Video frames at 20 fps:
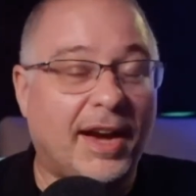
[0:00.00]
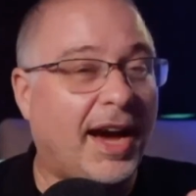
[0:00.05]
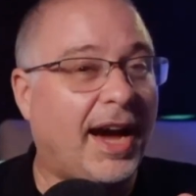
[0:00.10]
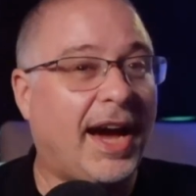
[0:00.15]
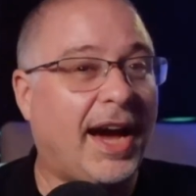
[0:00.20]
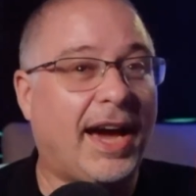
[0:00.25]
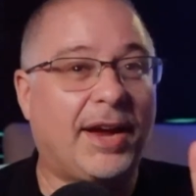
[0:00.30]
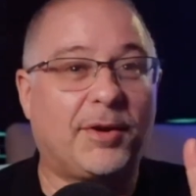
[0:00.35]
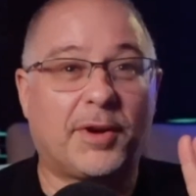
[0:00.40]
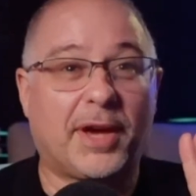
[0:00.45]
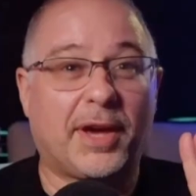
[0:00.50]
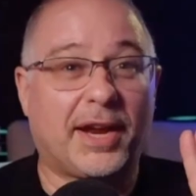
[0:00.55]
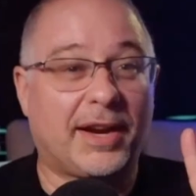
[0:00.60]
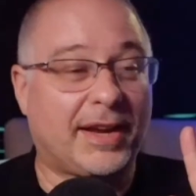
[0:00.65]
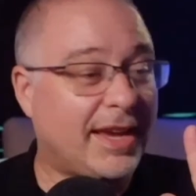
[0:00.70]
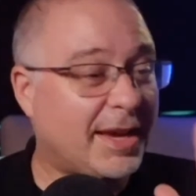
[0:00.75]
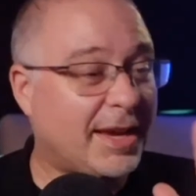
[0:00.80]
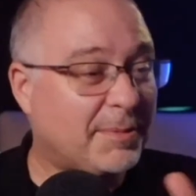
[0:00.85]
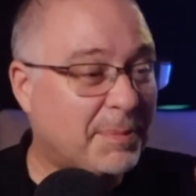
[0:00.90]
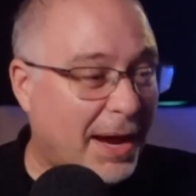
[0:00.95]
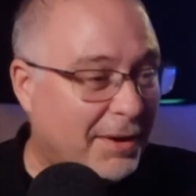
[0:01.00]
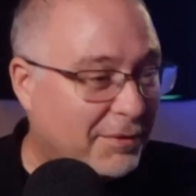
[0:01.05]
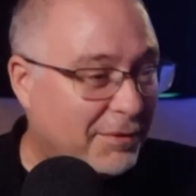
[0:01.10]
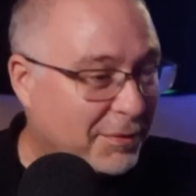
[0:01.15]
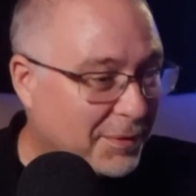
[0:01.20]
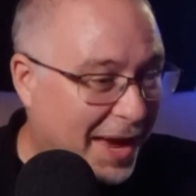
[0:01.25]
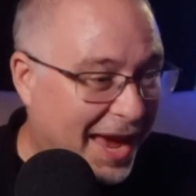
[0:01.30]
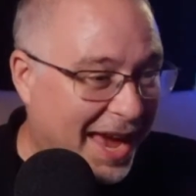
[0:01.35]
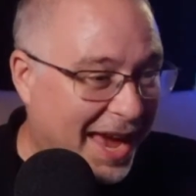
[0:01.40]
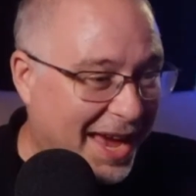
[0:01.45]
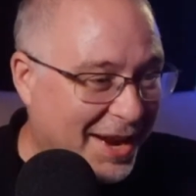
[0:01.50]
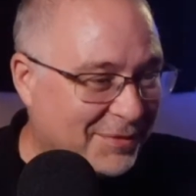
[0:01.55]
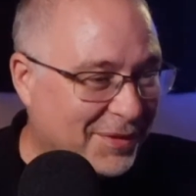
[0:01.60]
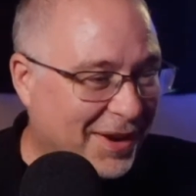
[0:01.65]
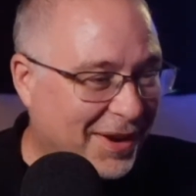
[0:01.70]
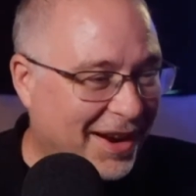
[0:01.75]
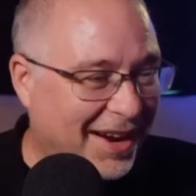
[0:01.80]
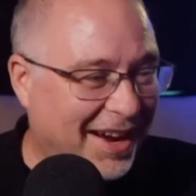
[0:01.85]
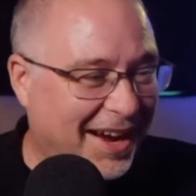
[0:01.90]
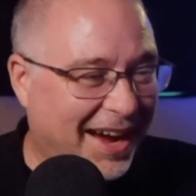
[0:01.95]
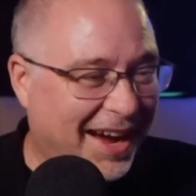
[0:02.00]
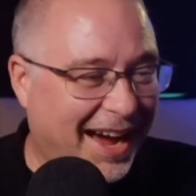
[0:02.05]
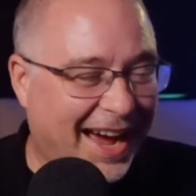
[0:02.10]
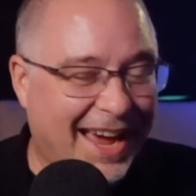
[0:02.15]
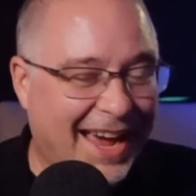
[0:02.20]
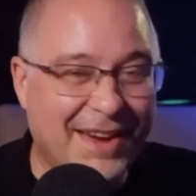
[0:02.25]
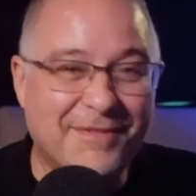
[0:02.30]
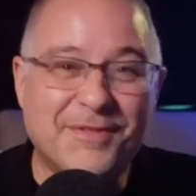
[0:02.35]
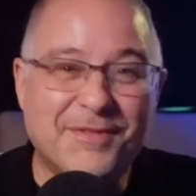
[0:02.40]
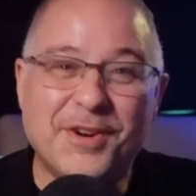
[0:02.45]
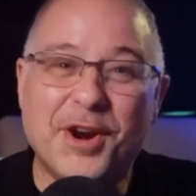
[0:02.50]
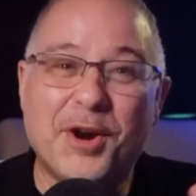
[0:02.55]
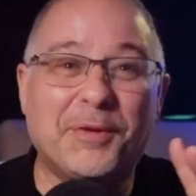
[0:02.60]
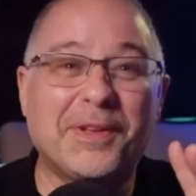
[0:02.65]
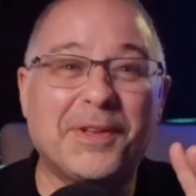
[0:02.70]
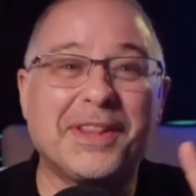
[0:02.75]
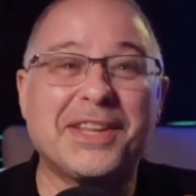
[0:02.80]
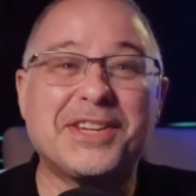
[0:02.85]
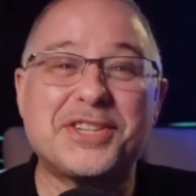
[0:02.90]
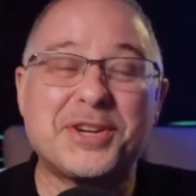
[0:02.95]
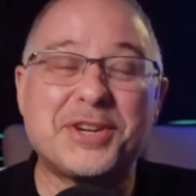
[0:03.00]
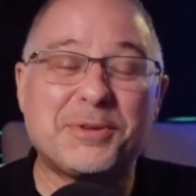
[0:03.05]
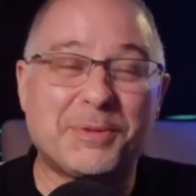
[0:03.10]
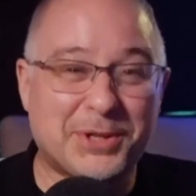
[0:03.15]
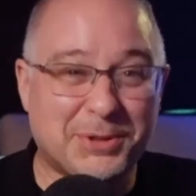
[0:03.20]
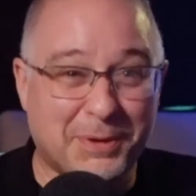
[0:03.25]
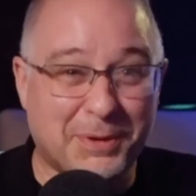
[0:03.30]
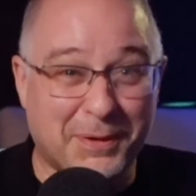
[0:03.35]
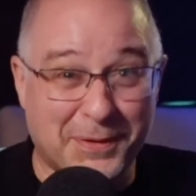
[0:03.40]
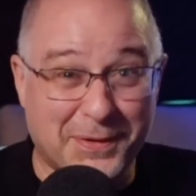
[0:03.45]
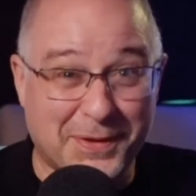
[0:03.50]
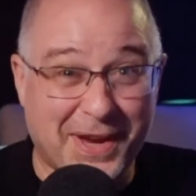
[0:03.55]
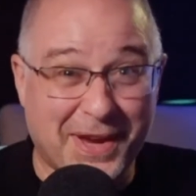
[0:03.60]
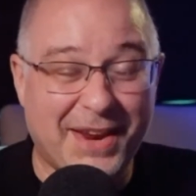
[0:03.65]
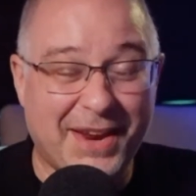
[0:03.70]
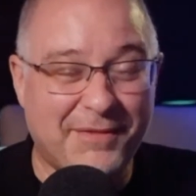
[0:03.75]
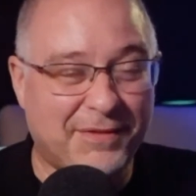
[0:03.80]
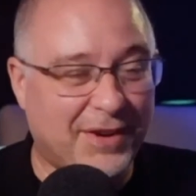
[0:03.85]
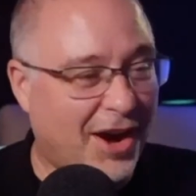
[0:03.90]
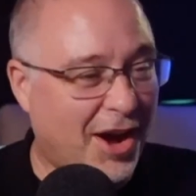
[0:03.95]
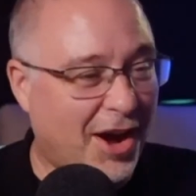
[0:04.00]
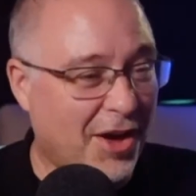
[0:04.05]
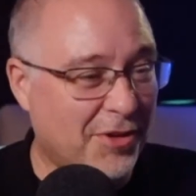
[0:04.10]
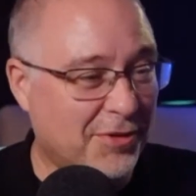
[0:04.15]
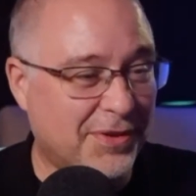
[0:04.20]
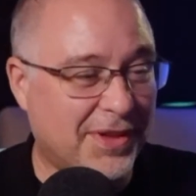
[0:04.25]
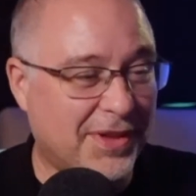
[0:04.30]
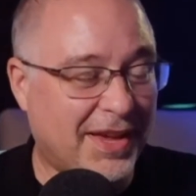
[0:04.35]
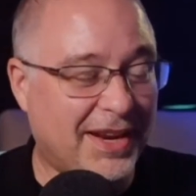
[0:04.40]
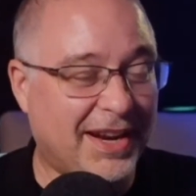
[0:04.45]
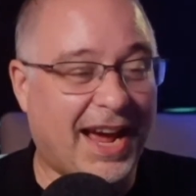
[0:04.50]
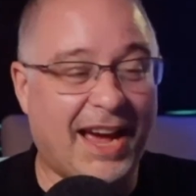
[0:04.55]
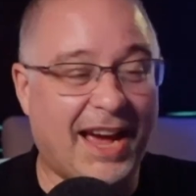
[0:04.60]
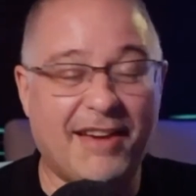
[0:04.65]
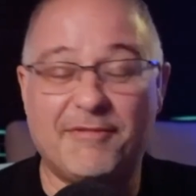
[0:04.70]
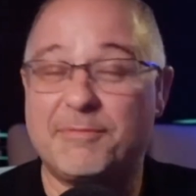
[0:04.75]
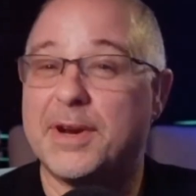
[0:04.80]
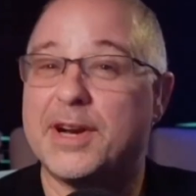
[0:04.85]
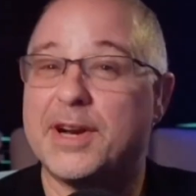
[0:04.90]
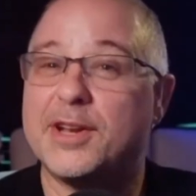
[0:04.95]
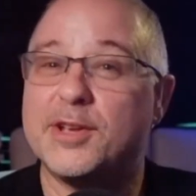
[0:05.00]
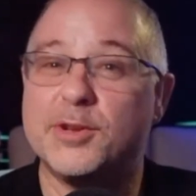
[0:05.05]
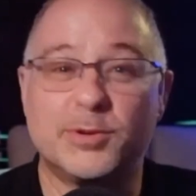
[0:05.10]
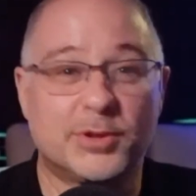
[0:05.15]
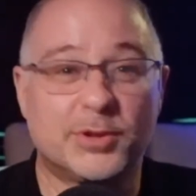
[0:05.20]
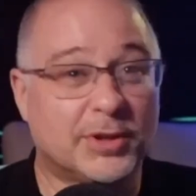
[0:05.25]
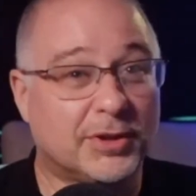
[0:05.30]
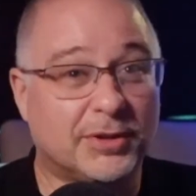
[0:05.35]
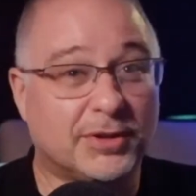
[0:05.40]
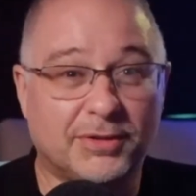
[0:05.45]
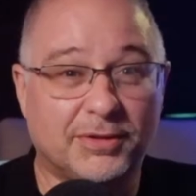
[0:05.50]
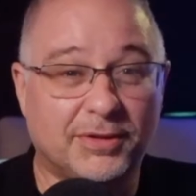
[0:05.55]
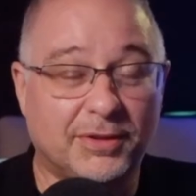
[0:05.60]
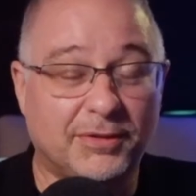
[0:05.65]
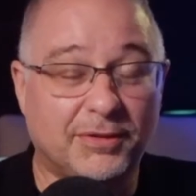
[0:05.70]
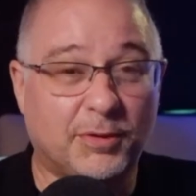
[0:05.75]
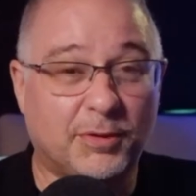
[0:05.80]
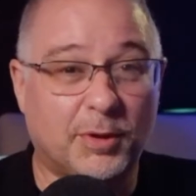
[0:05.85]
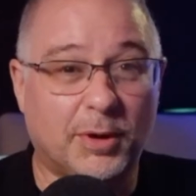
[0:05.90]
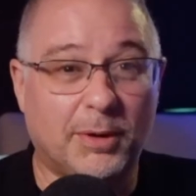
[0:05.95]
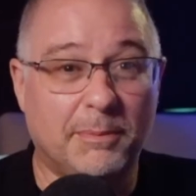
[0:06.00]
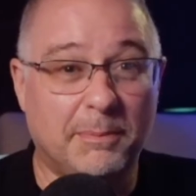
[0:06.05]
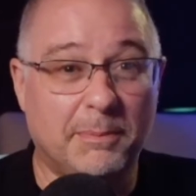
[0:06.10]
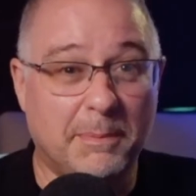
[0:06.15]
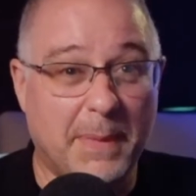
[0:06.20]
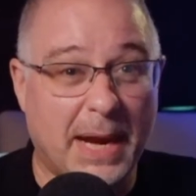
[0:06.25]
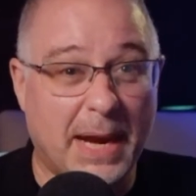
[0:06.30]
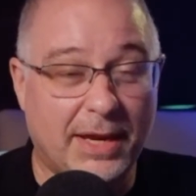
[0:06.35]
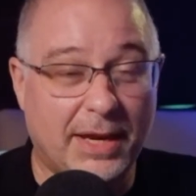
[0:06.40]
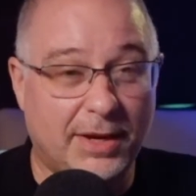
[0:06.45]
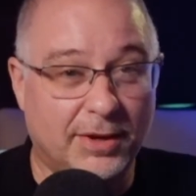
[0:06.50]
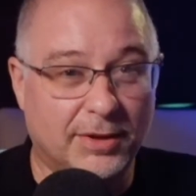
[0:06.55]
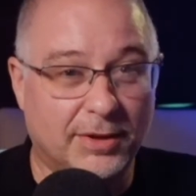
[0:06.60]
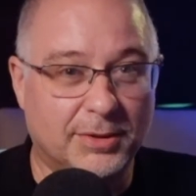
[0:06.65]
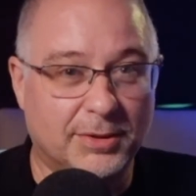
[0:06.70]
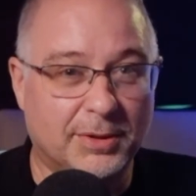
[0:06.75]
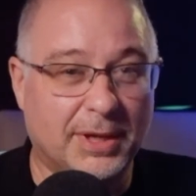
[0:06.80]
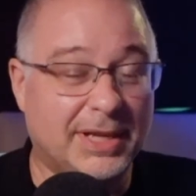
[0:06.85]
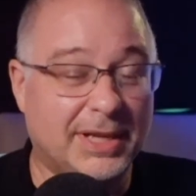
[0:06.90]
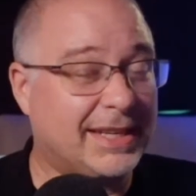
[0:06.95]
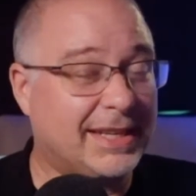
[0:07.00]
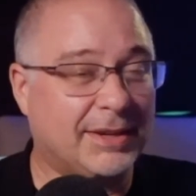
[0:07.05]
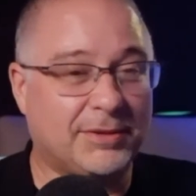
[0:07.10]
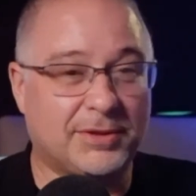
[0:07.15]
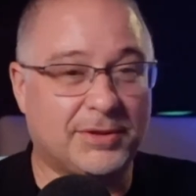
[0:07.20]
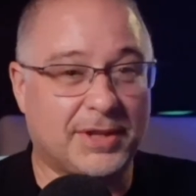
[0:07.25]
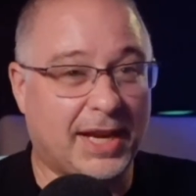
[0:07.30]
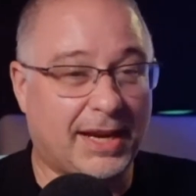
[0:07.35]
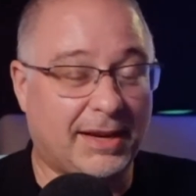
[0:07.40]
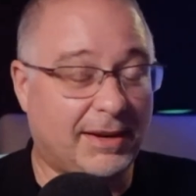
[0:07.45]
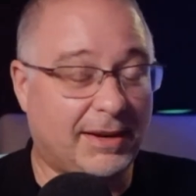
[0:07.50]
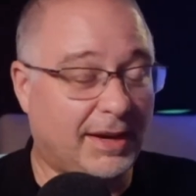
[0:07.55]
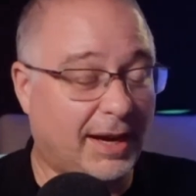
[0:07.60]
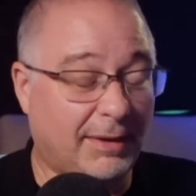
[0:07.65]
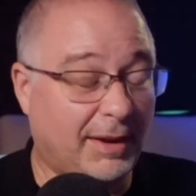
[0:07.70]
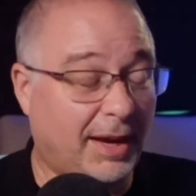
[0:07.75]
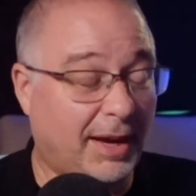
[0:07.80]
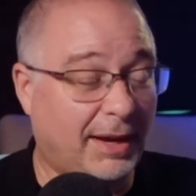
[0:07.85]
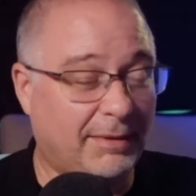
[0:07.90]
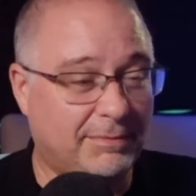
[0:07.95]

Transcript: I don't get a kickback from Canva. I have no relationship whatsoever with Canva other than I've been a user for many years. It sounds like I